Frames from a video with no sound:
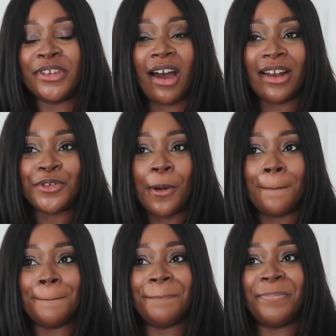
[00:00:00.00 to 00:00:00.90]
kind of your
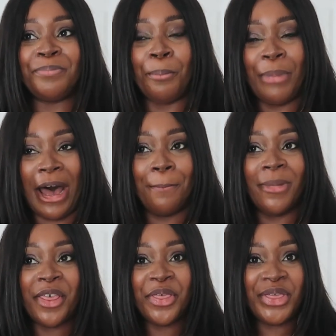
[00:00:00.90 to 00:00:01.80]

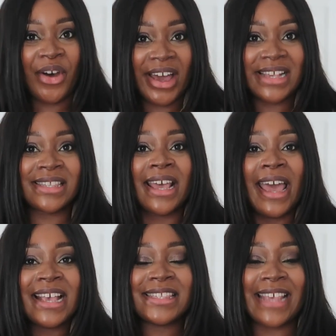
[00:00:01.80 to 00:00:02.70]
bum, thighs
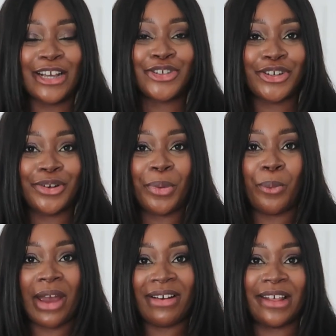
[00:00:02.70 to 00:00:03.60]
section
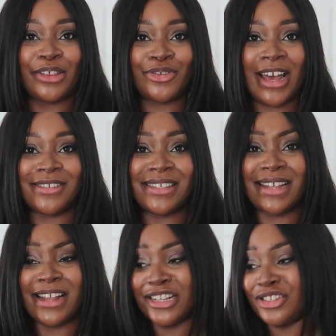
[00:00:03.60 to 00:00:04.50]
wearing leather trousers,
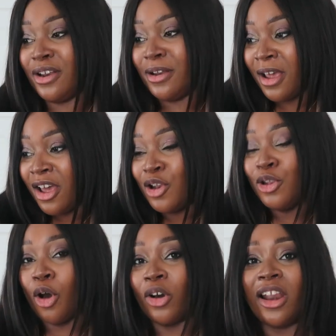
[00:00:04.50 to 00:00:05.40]
then a
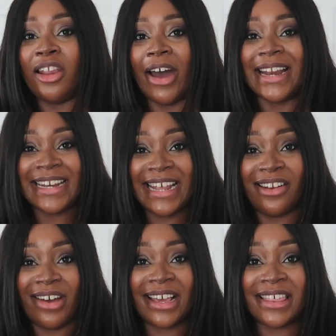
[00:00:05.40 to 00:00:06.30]
long line knit
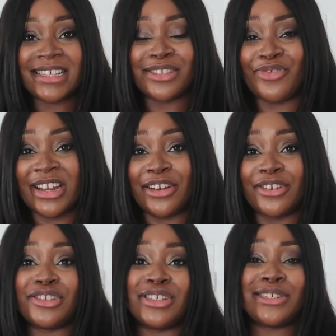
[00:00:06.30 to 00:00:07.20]
like this is really
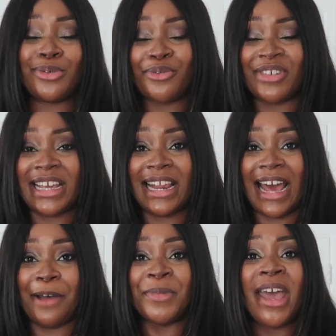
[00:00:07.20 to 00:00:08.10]
good. You still look really
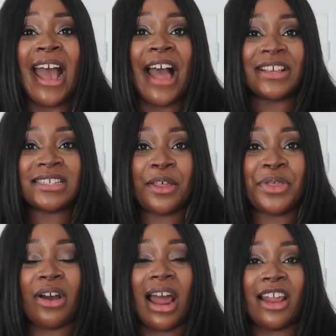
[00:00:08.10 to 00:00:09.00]
glam, and that's another
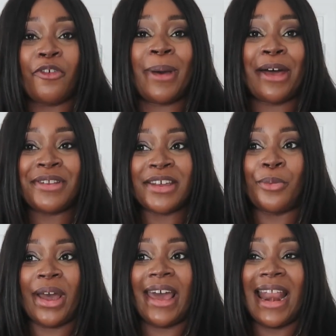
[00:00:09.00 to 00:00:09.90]
thing I love about
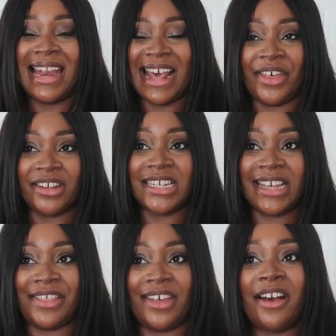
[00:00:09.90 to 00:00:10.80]
knitwear and leather
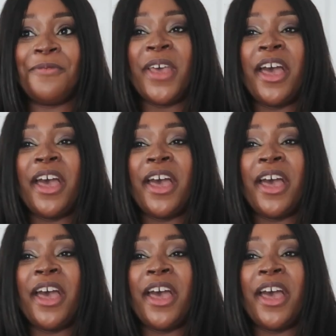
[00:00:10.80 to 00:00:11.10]
together.